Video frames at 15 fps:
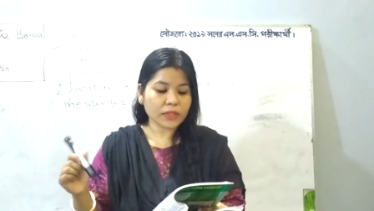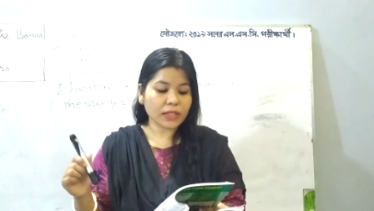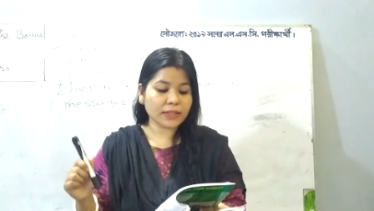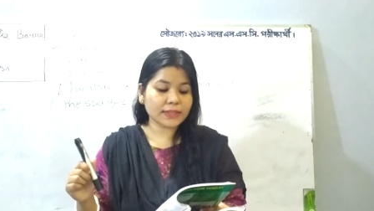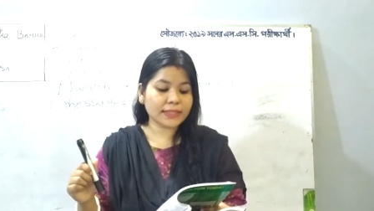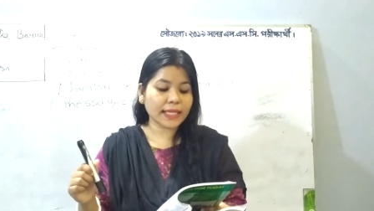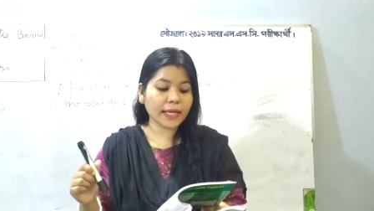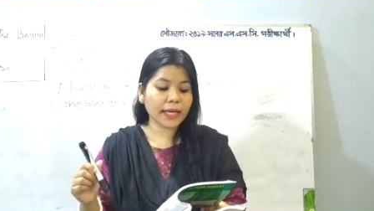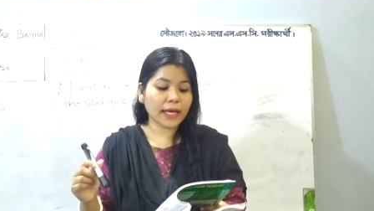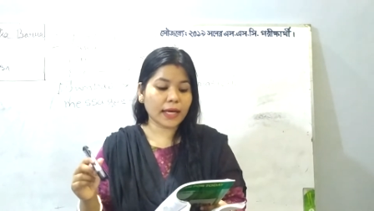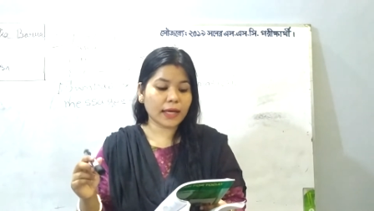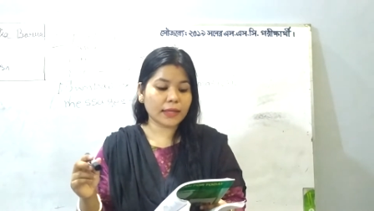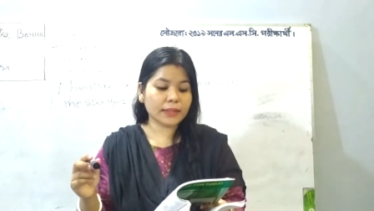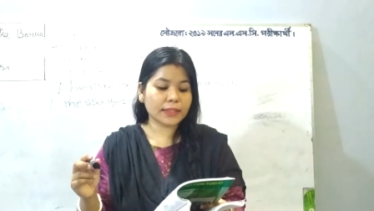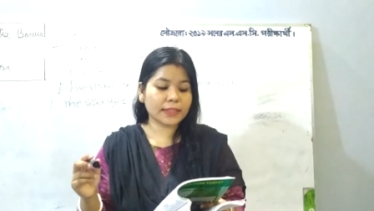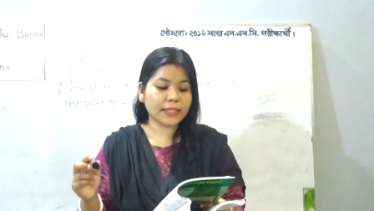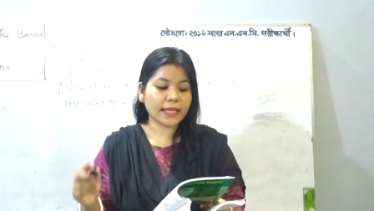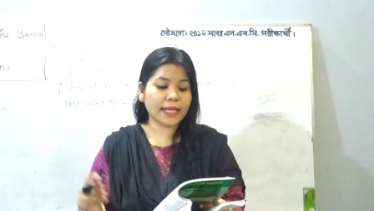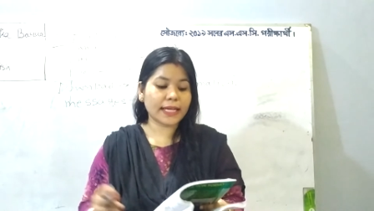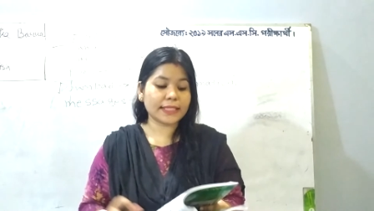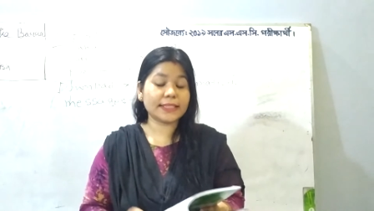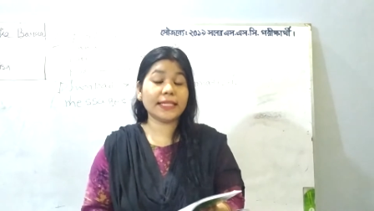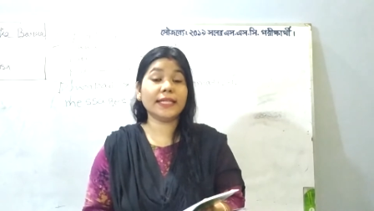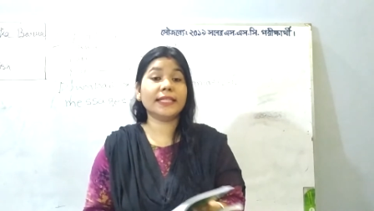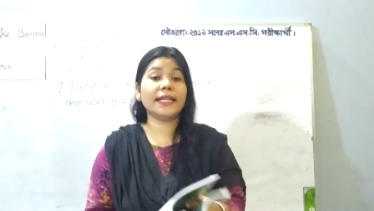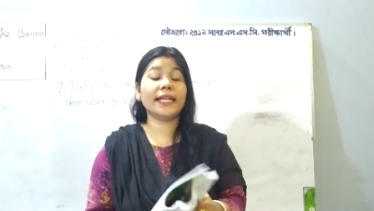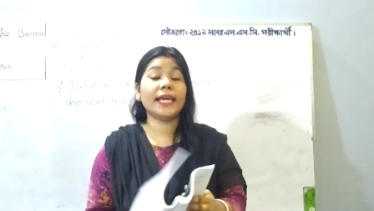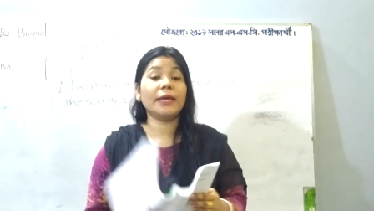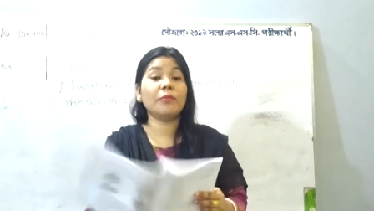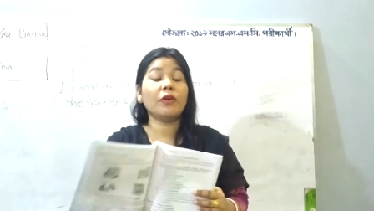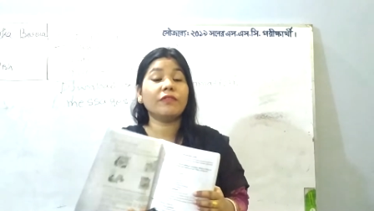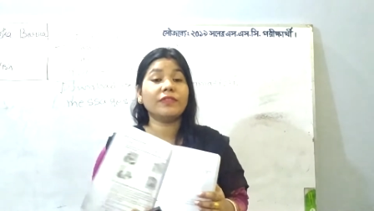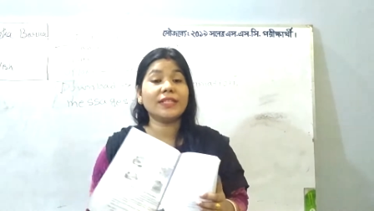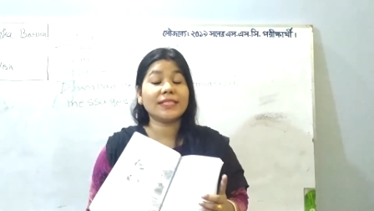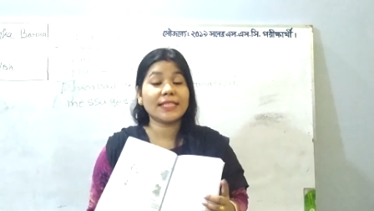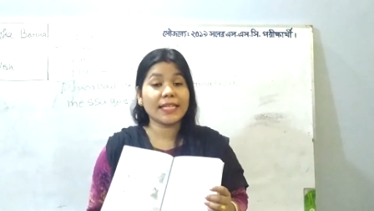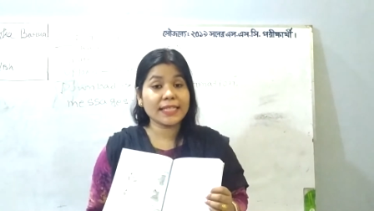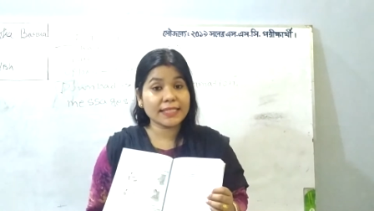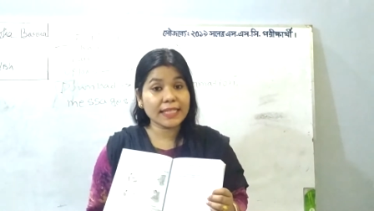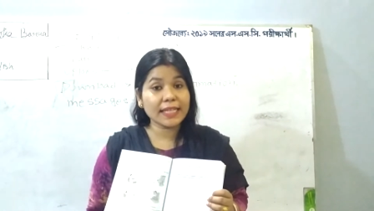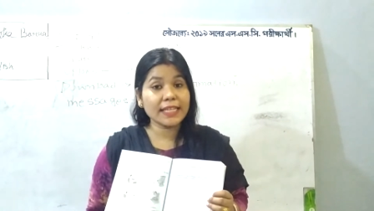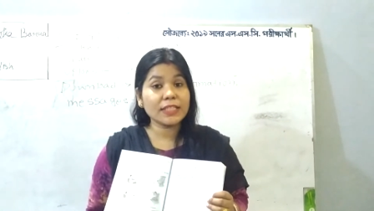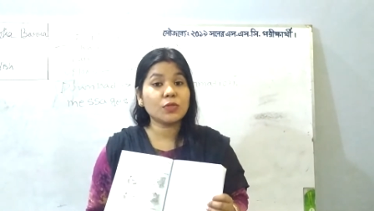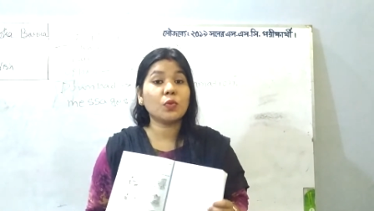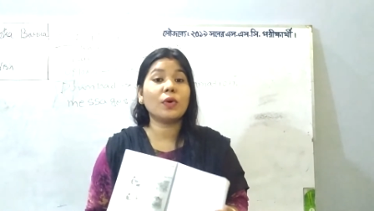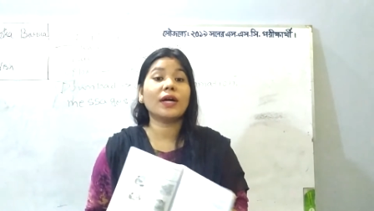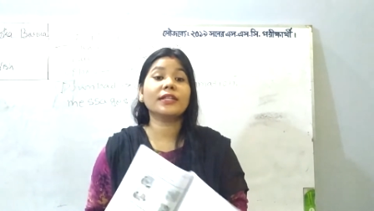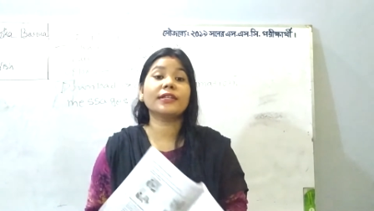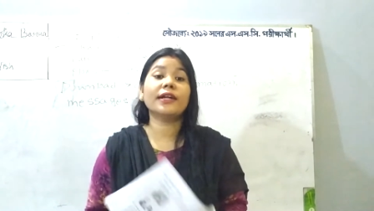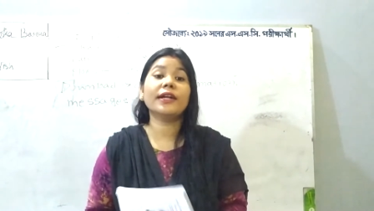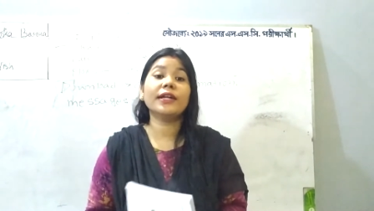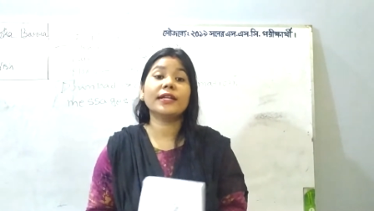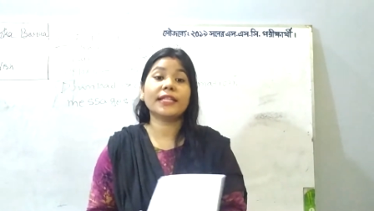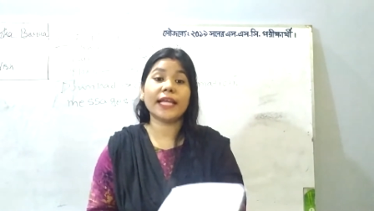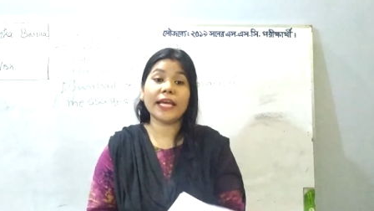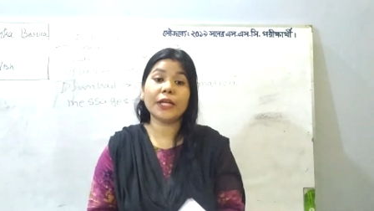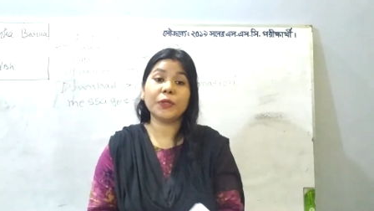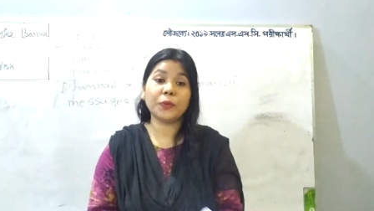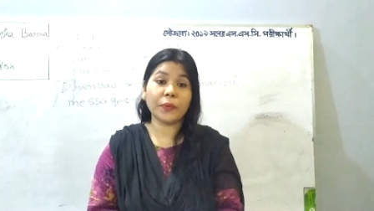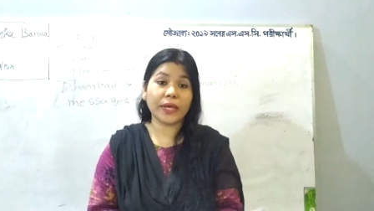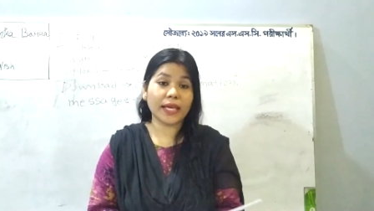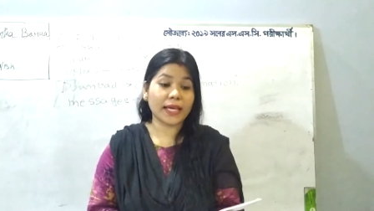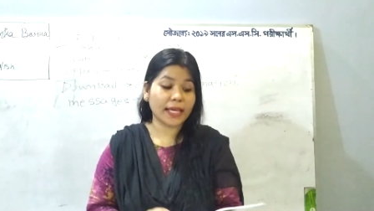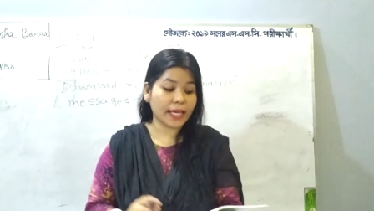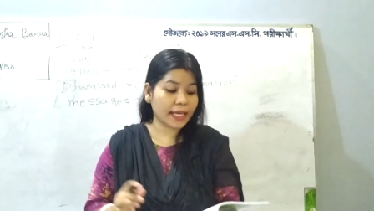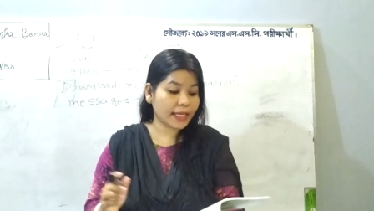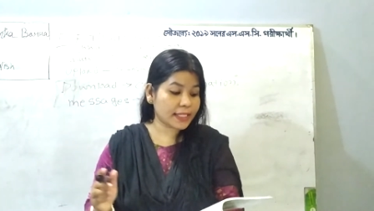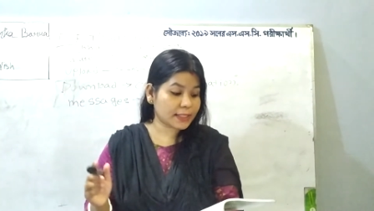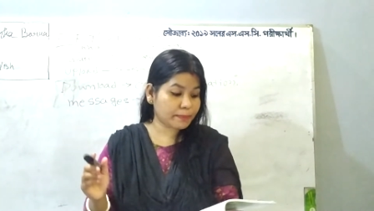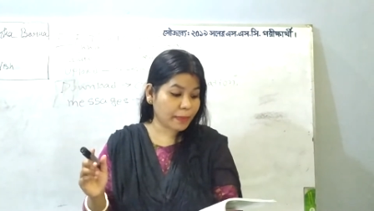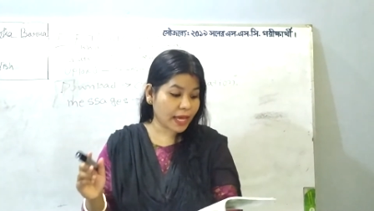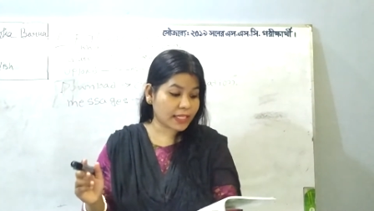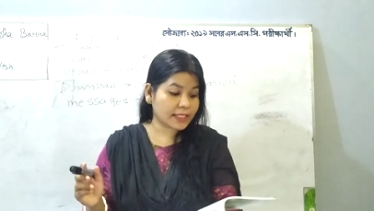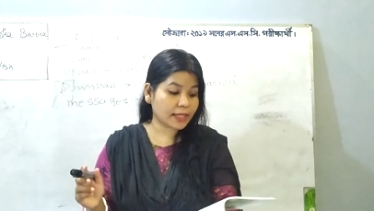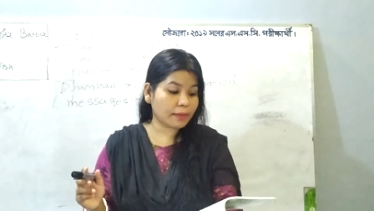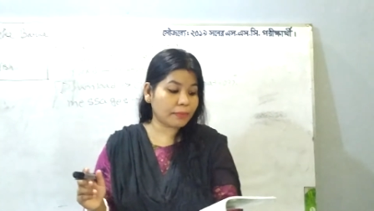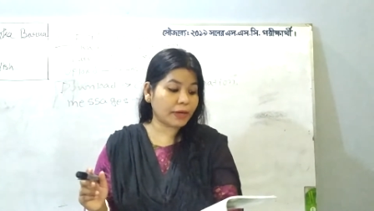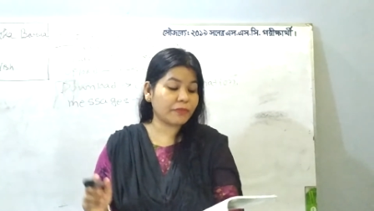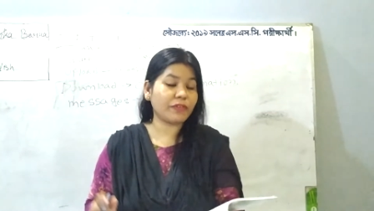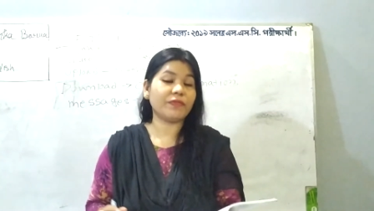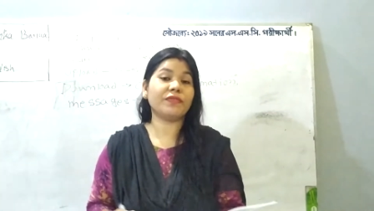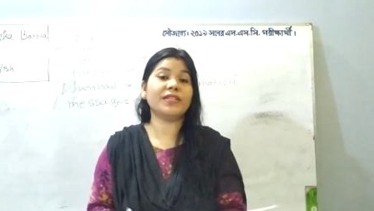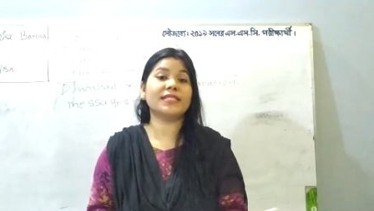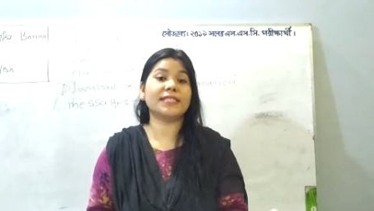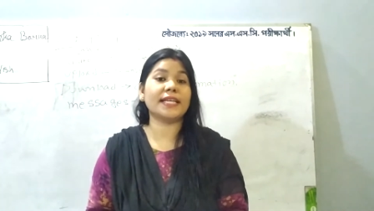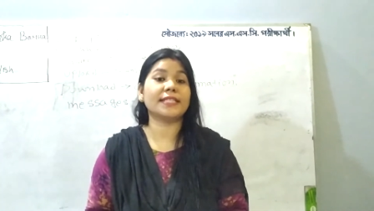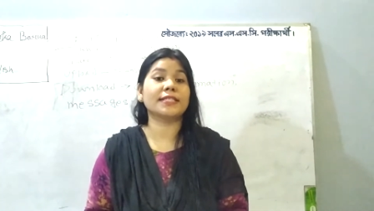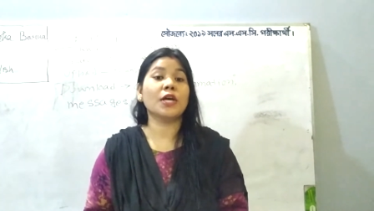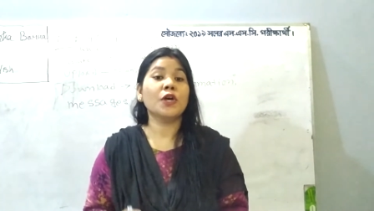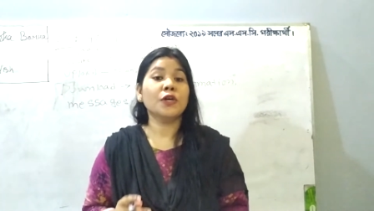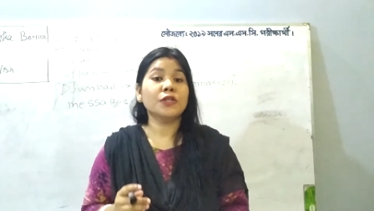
see, the name of this lesson is What Are They Doing? It is page number 56.